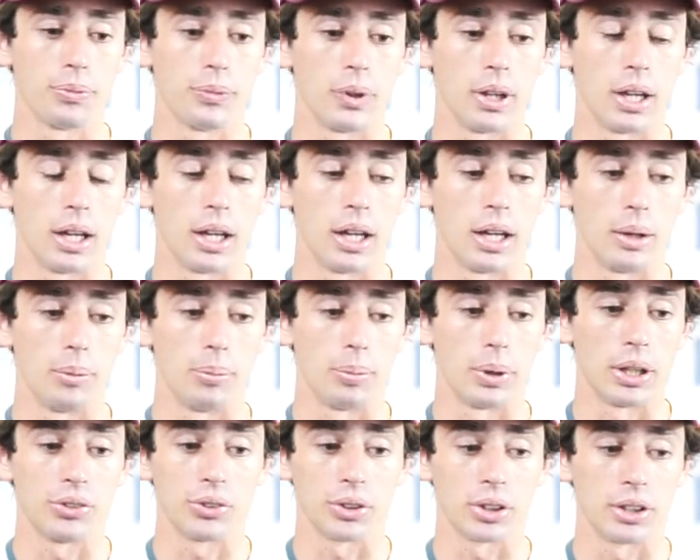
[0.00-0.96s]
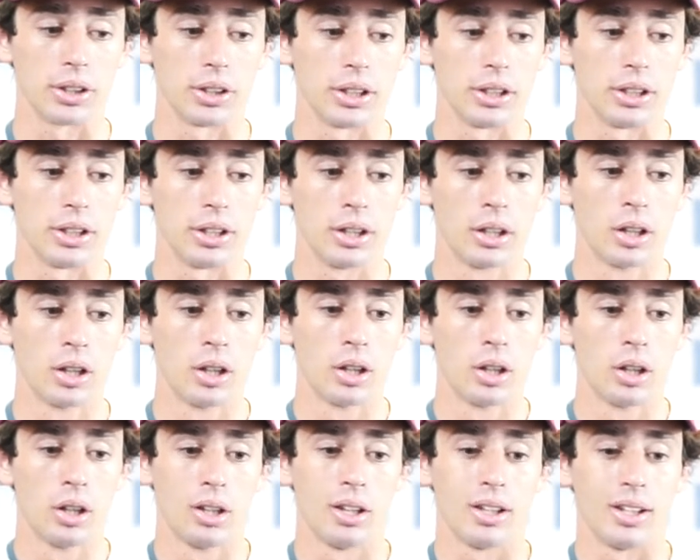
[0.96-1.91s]
And basically
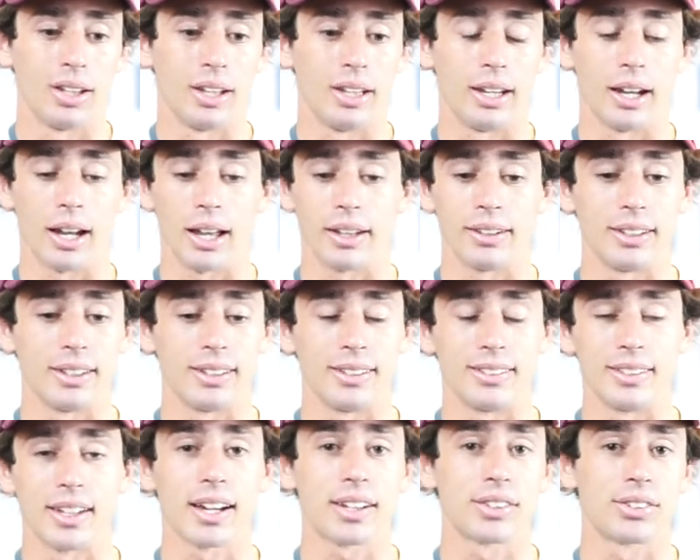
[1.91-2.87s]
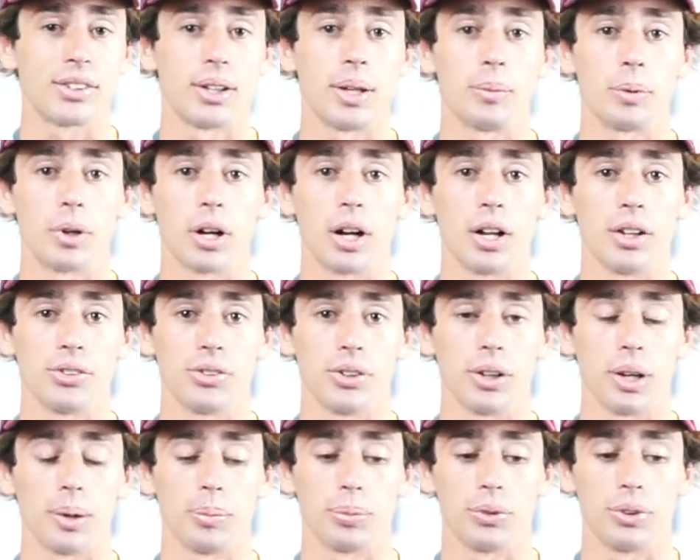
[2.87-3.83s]
it had the exact same
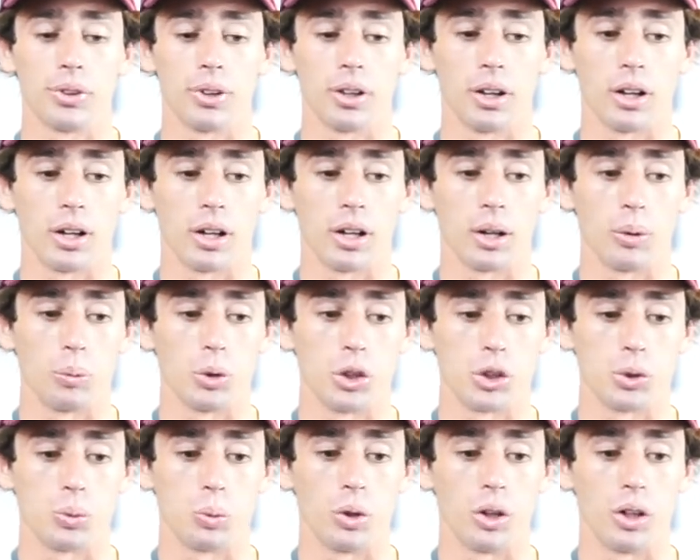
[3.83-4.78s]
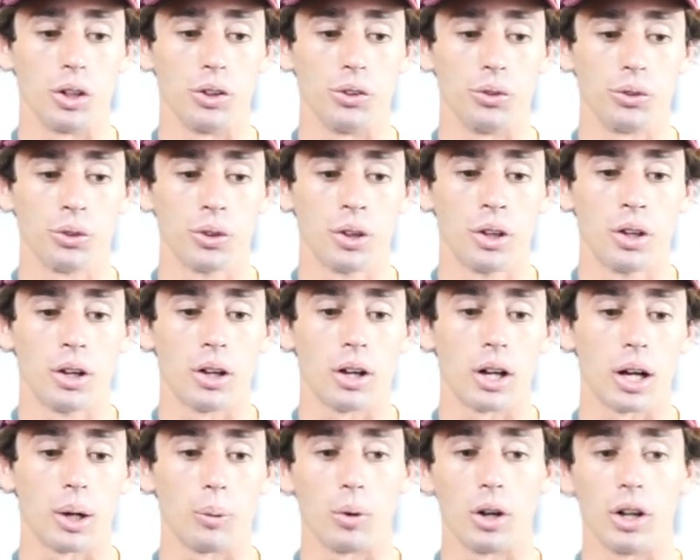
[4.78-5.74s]
concept, which was
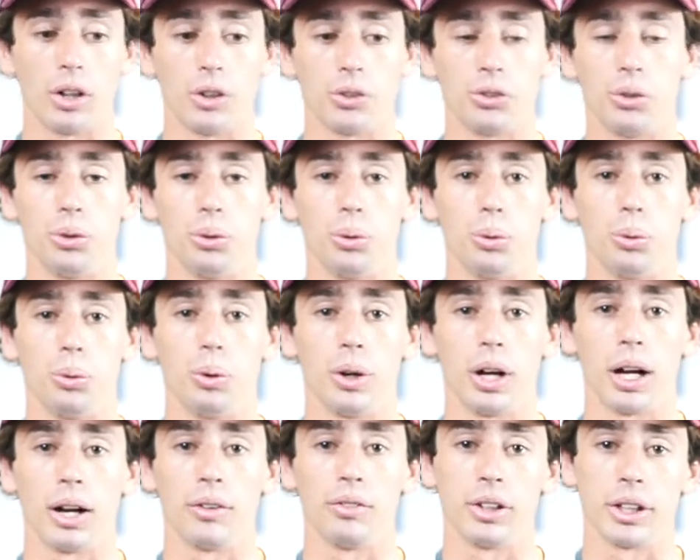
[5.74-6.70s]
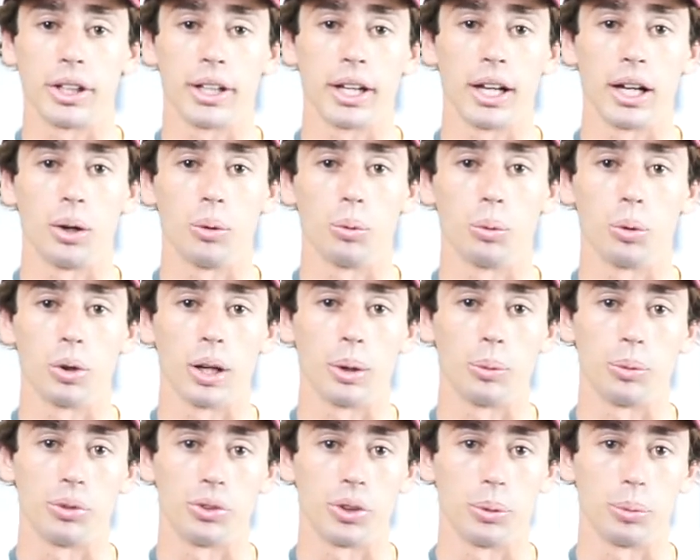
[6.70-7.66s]
I wanted to have an account where I
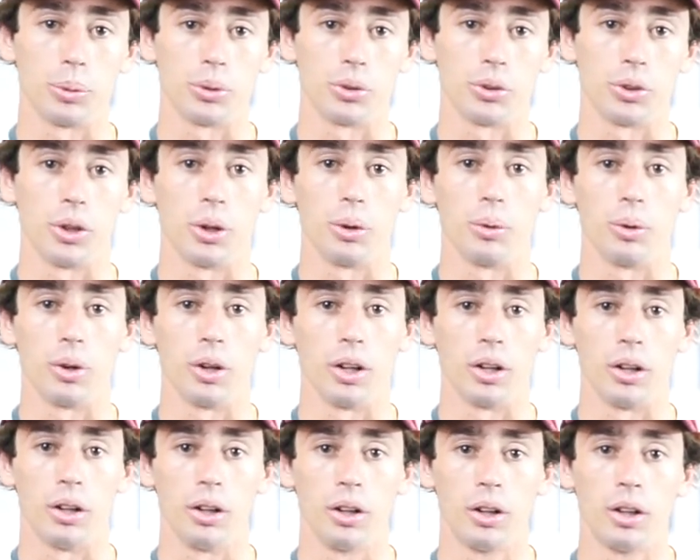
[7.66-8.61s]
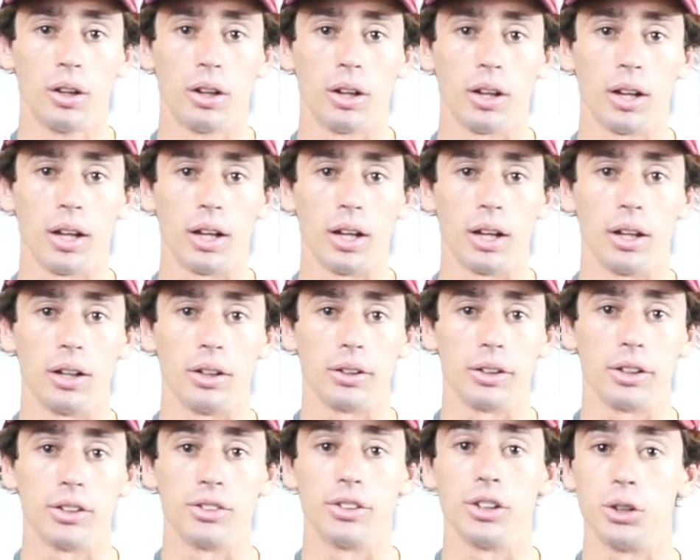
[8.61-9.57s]
was able to go on and
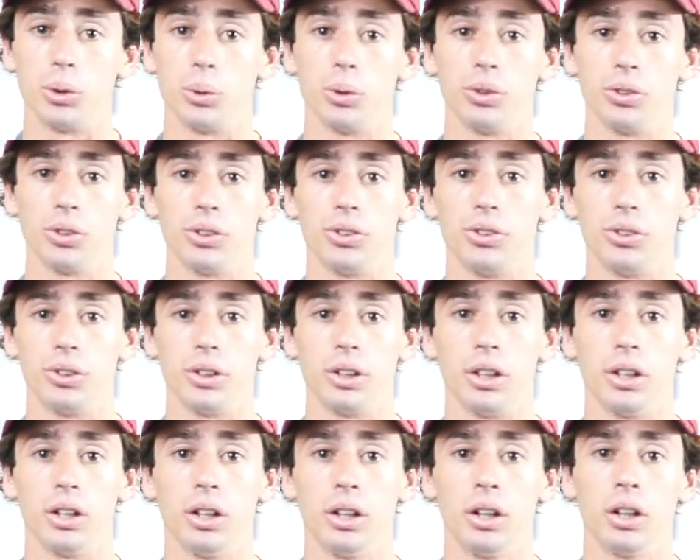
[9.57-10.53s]
continuously see